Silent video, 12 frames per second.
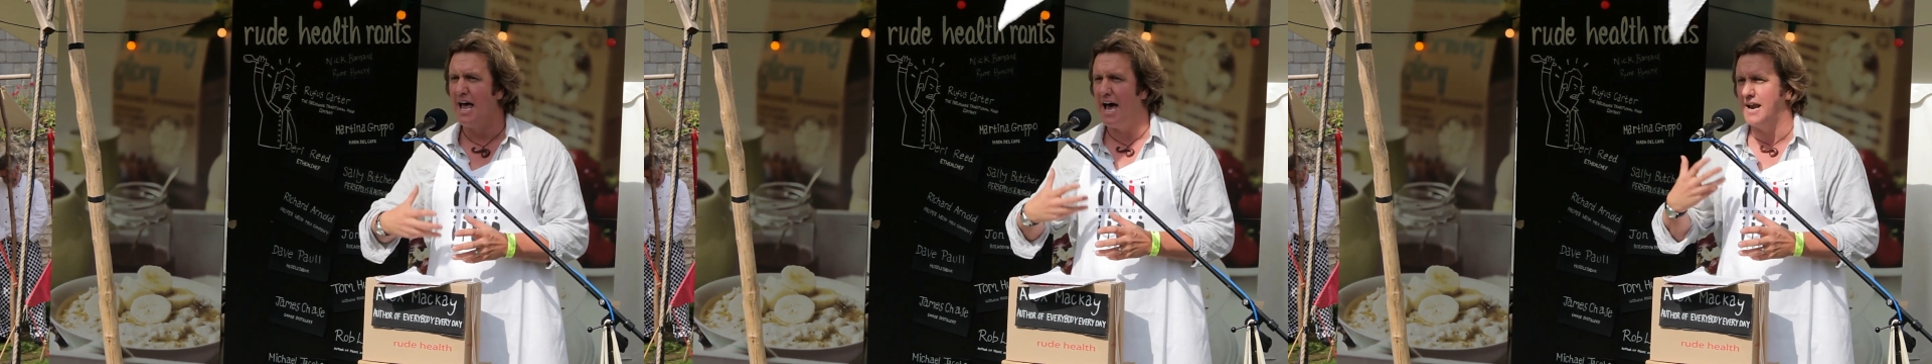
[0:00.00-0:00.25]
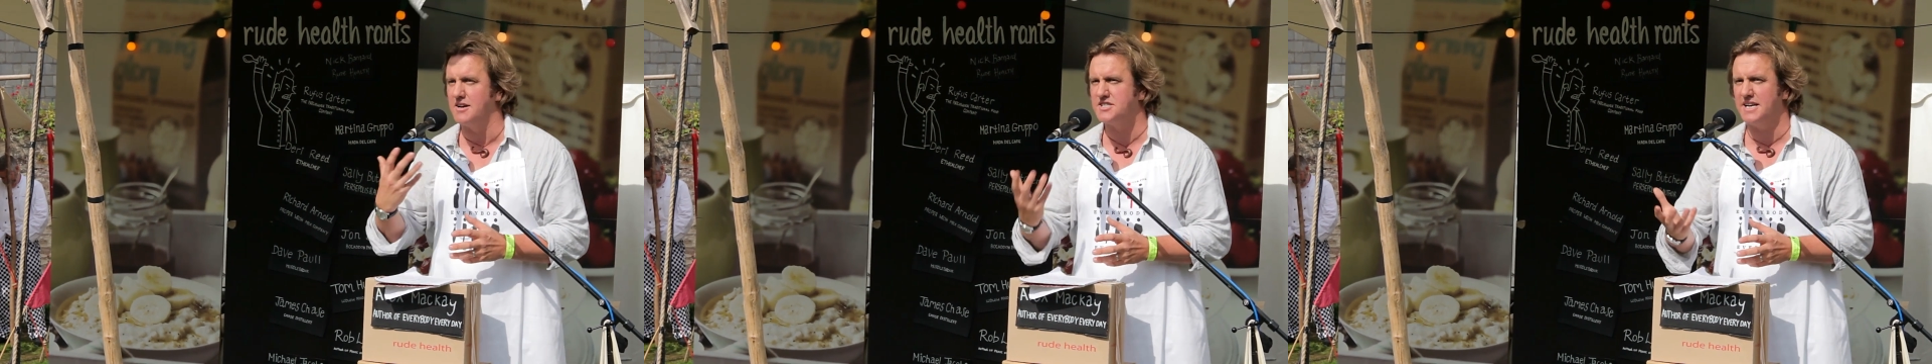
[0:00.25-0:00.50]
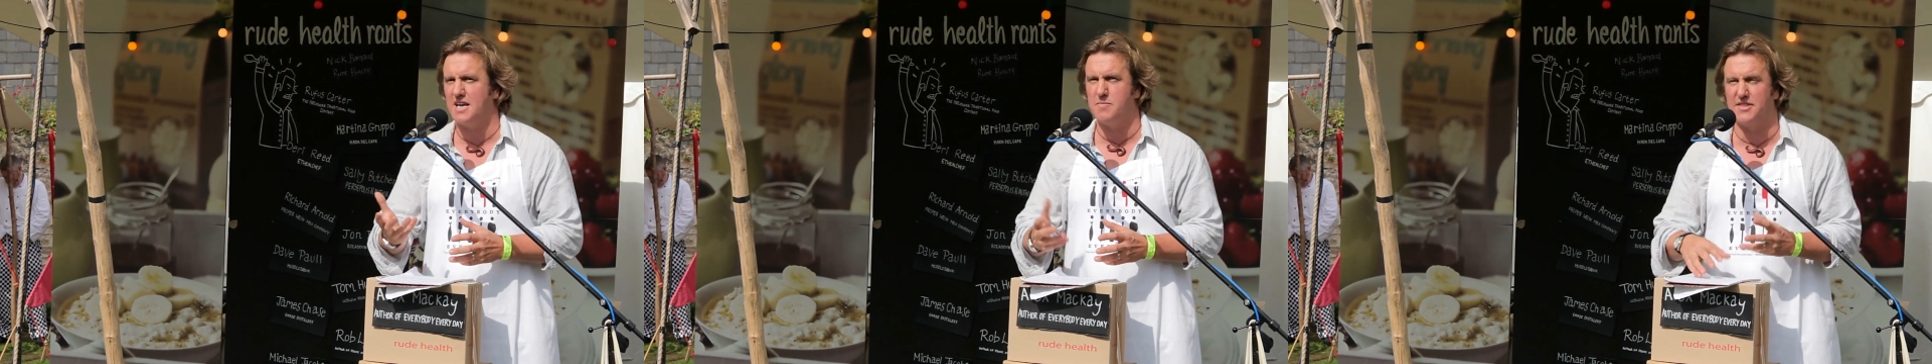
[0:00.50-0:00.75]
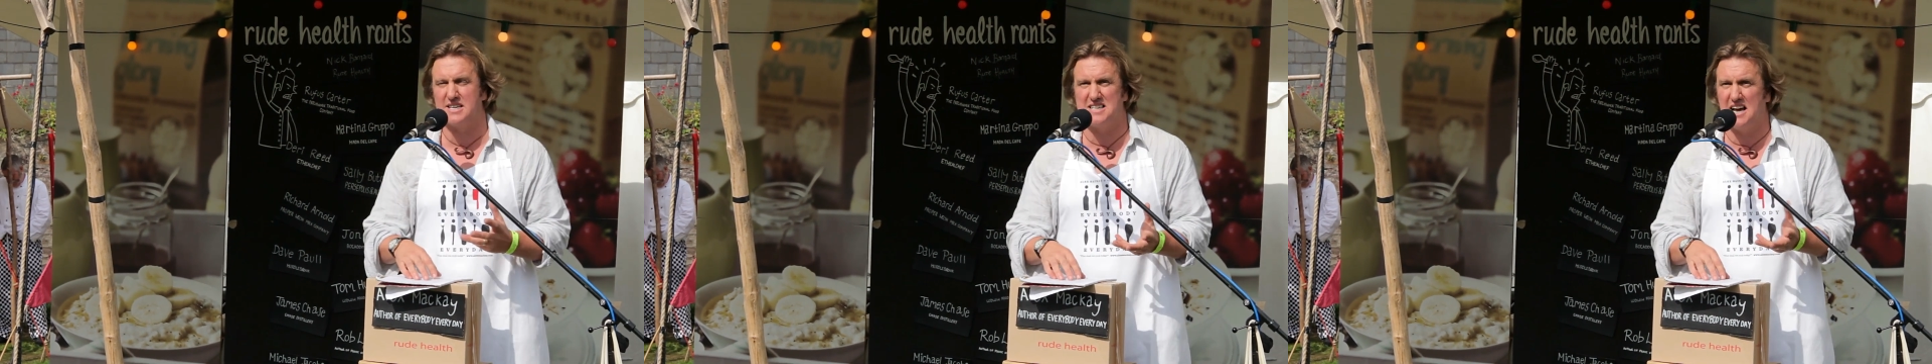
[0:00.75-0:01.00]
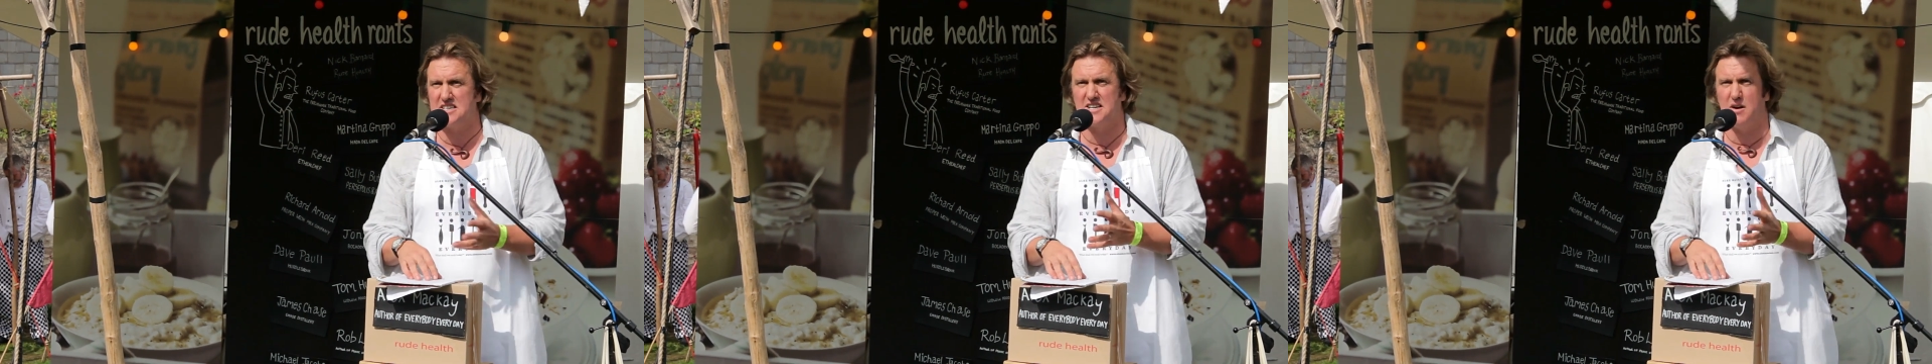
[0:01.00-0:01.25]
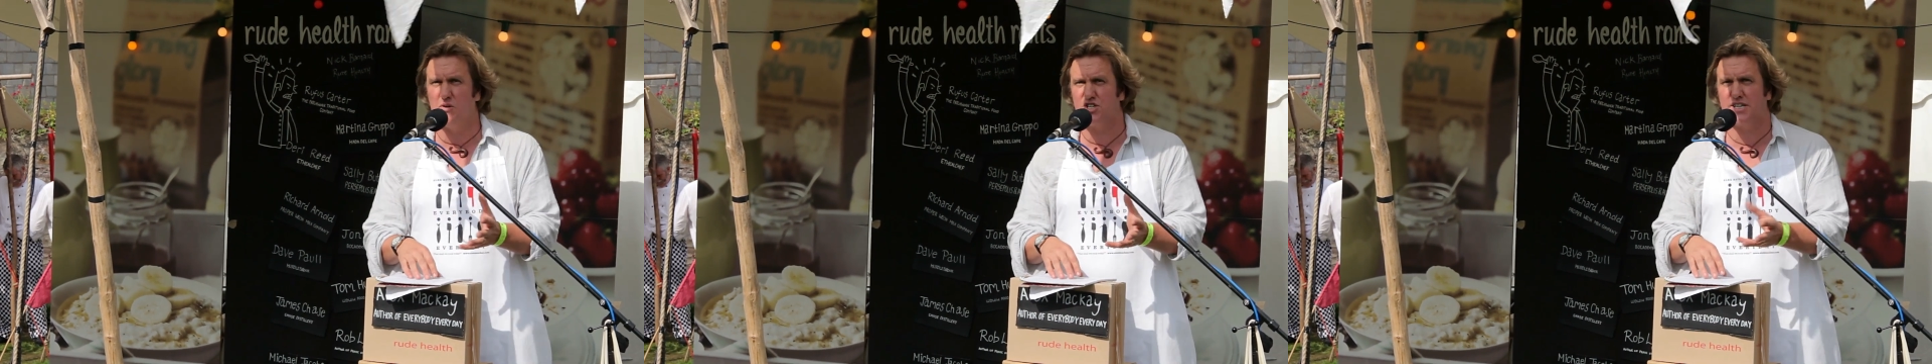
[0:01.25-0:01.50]
And I was thinking about this. Last
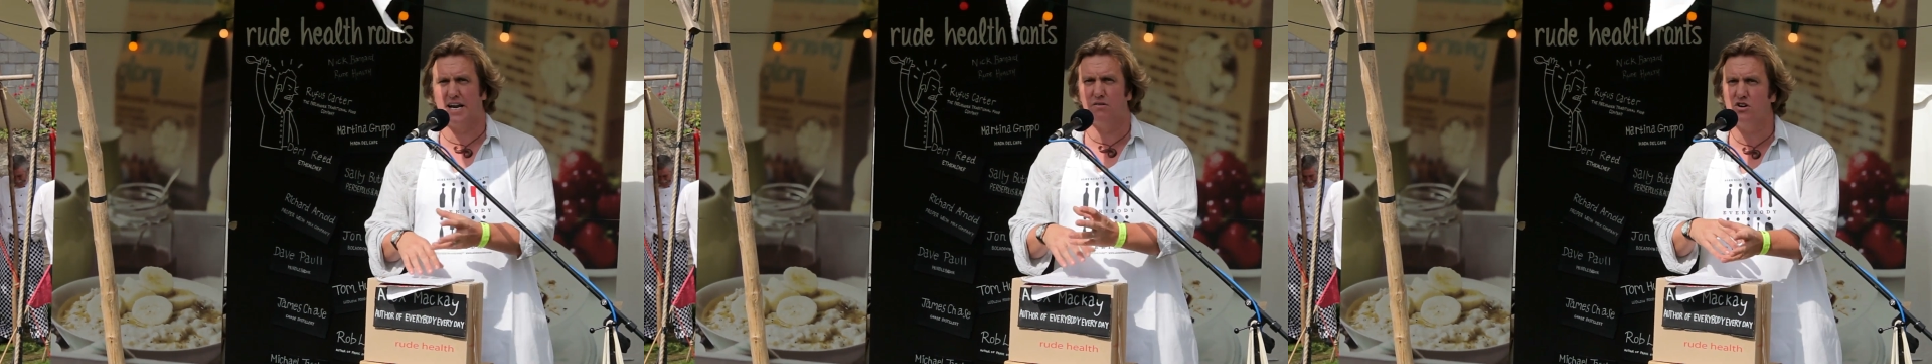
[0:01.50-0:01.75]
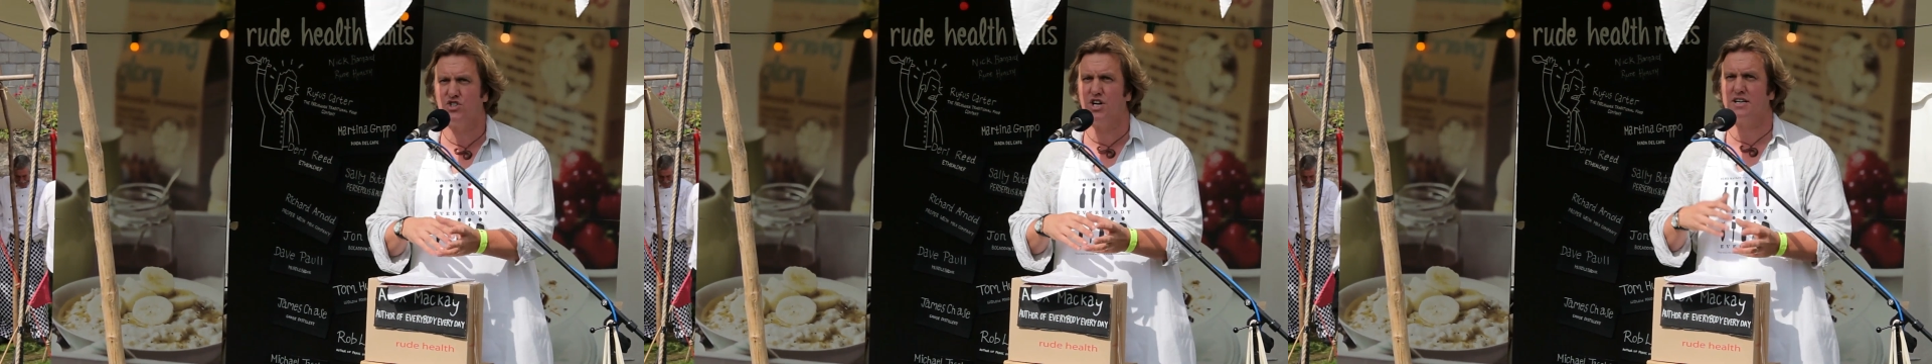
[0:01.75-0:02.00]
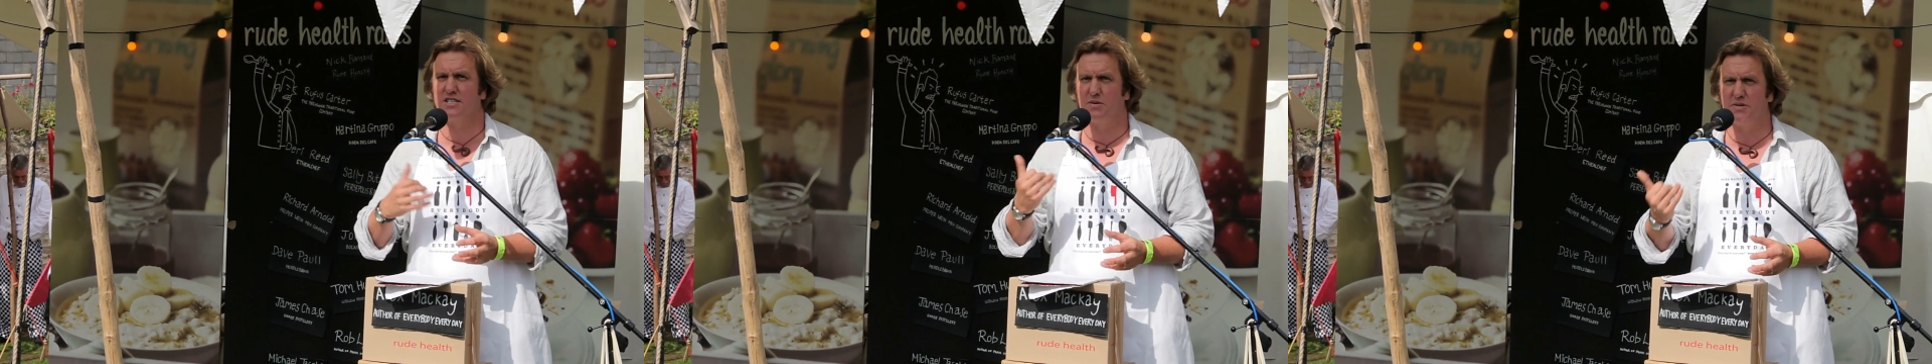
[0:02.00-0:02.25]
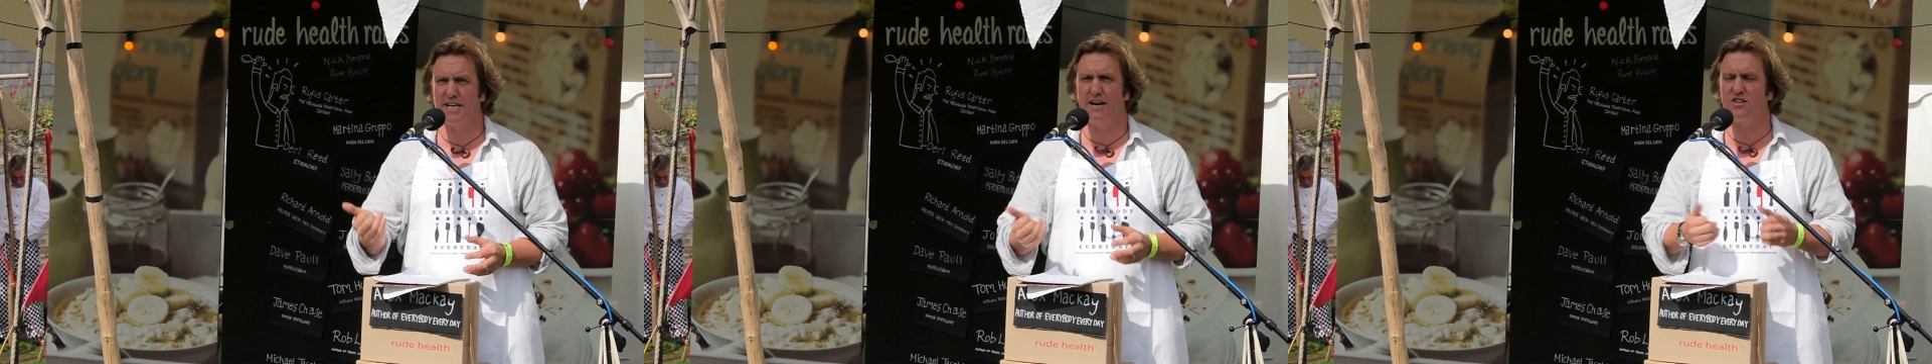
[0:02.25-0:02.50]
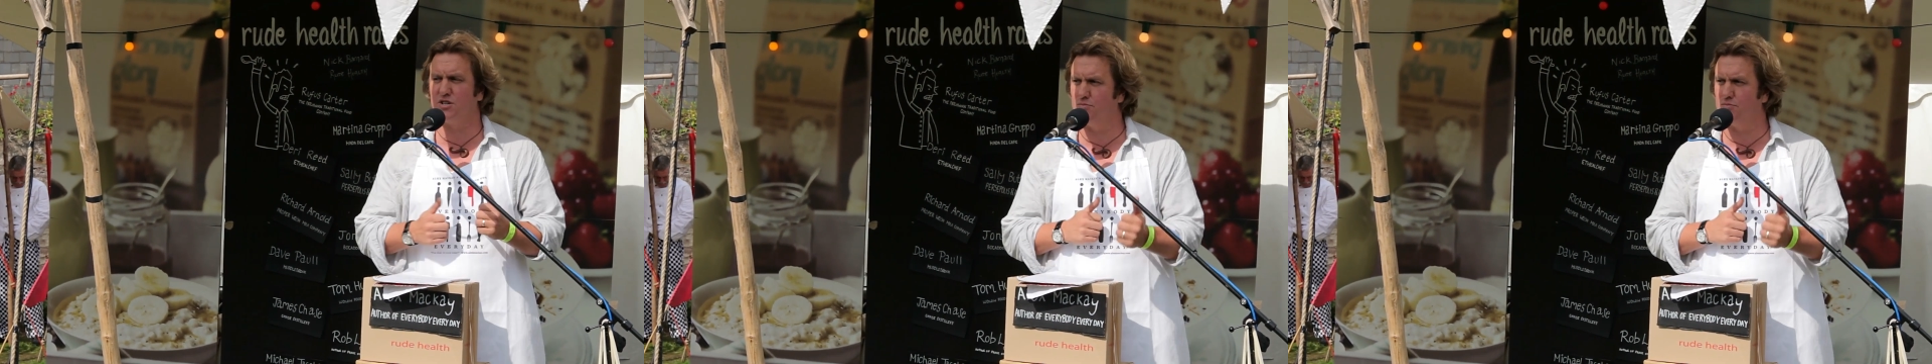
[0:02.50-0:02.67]
night we just had a roast chicken, some potatoes,